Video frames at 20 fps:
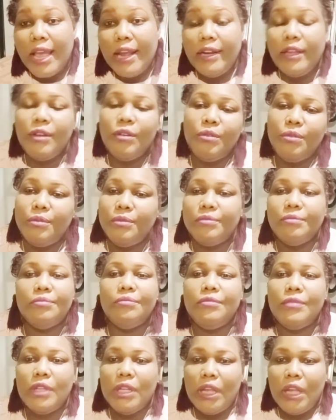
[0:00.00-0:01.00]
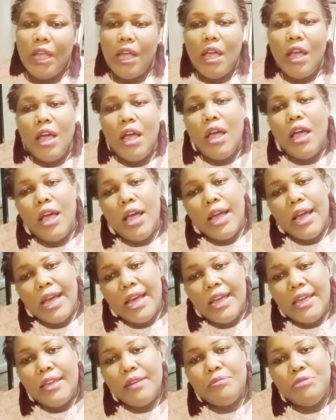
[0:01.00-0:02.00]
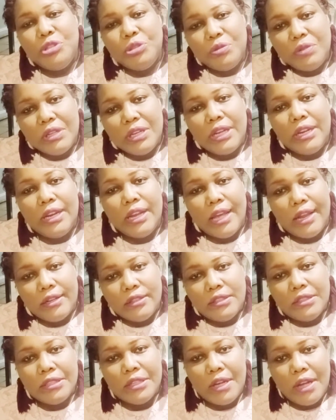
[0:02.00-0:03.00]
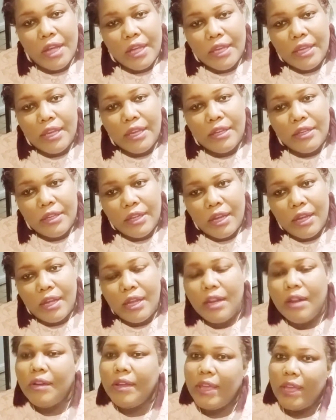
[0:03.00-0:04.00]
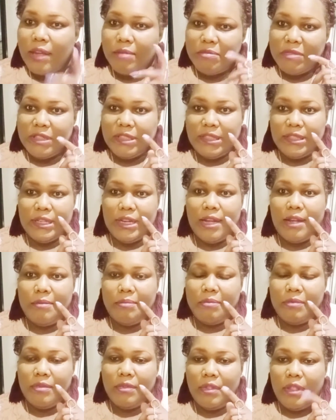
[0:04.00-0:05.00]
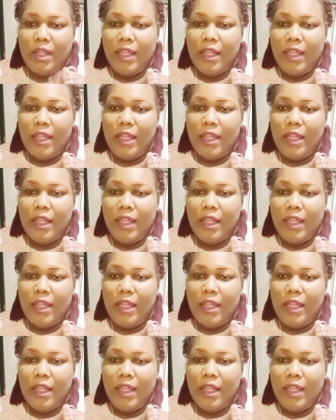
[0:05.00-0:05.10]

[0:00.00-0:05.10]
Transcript: Anywho, I am doing a lot of talking, y'all. Okay, I'm gonna stop.